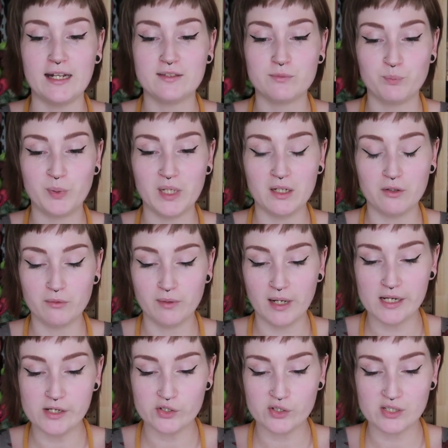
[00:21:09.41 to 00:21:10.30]
It's been
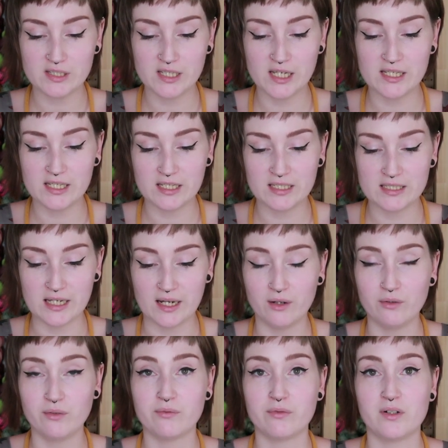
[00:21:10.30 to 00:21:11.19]
great just sitting
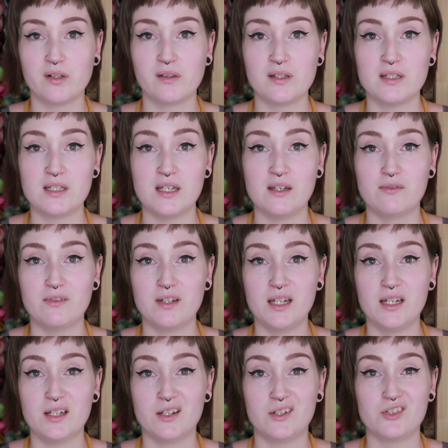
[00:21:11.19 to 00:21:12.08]
down in front of the TV